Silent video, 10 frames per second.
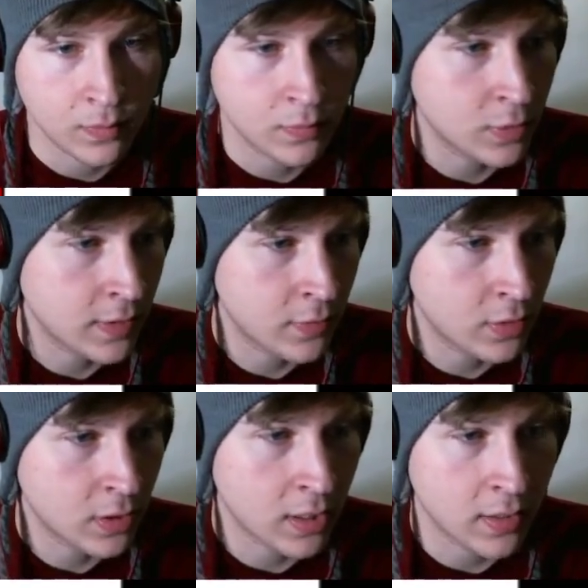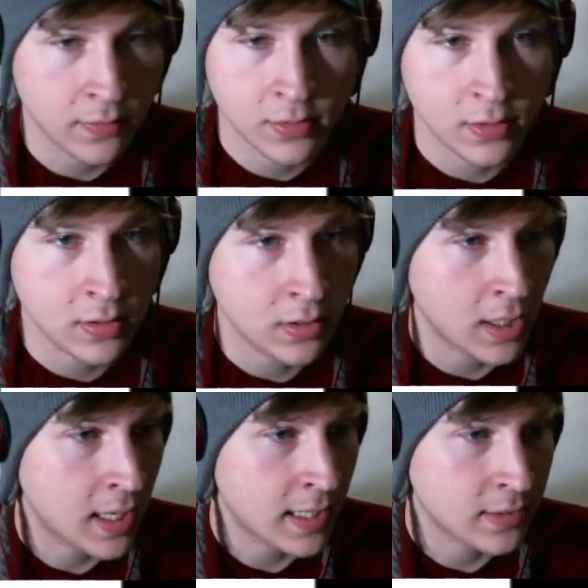We'll give you the gloves.
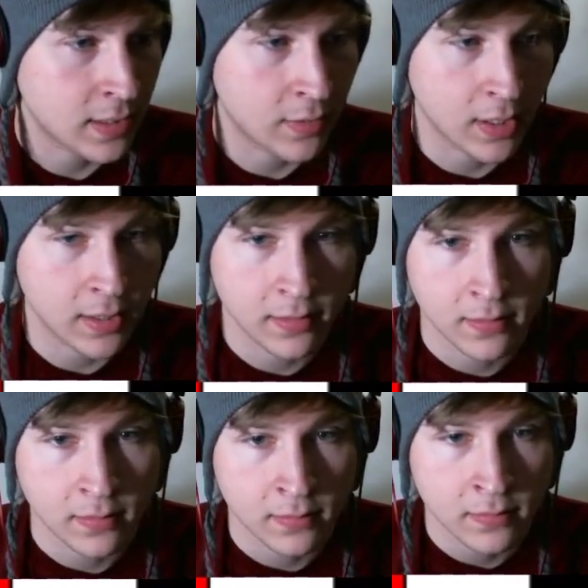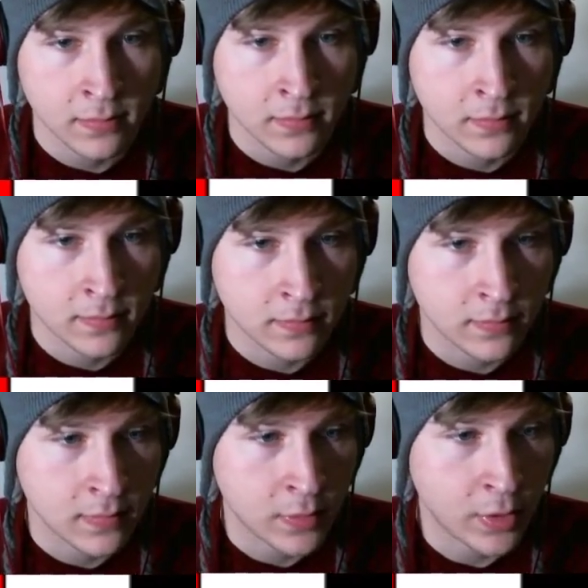That's not right.
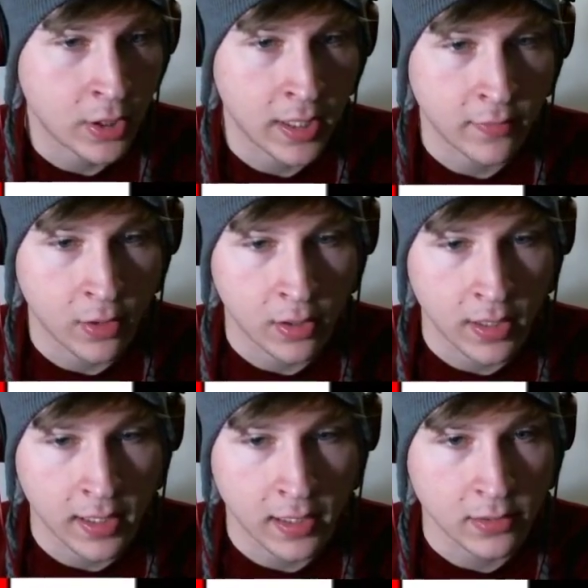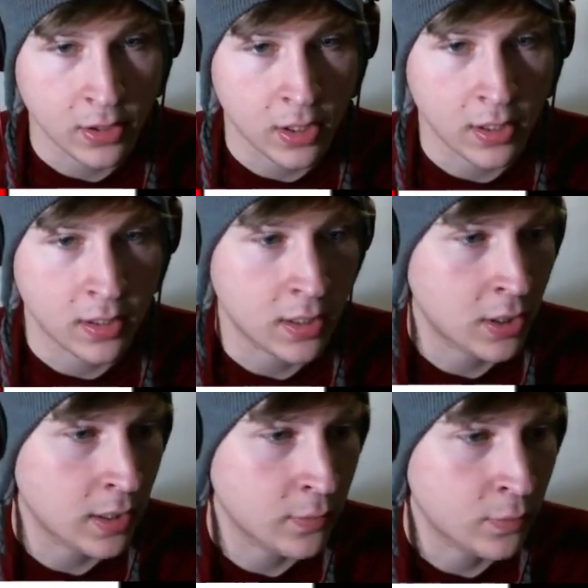We already have guard leggings on.
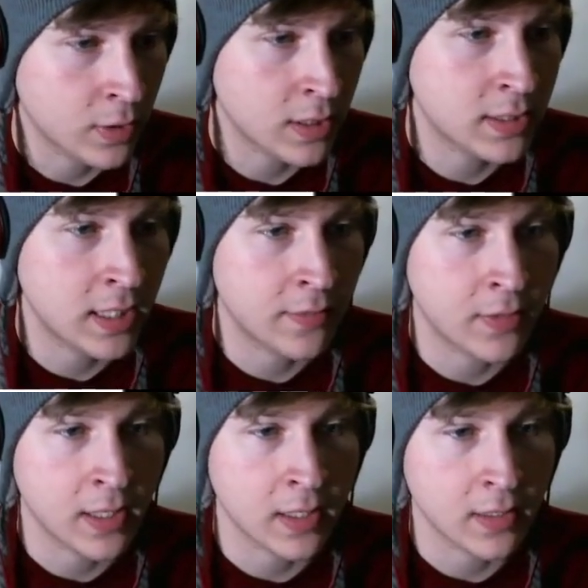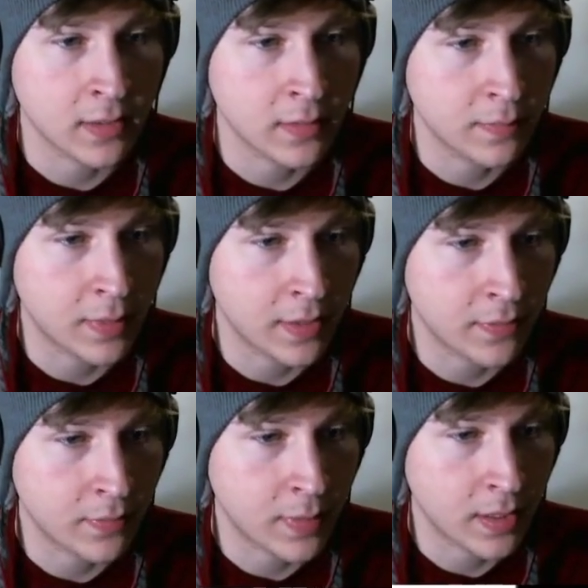Alright, we're gonna see if he can
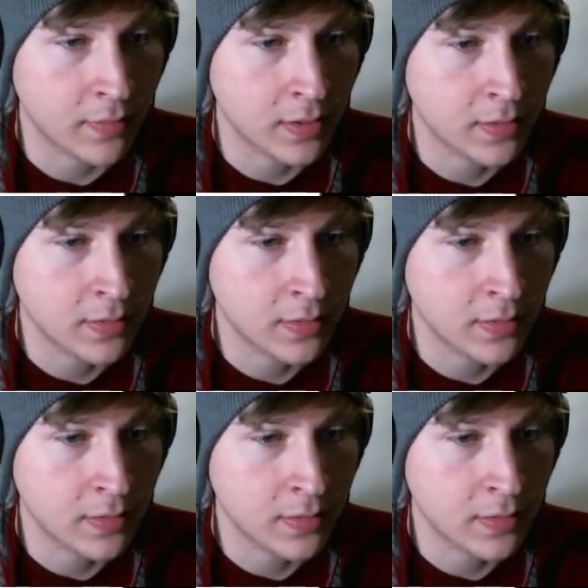benefit from any of it.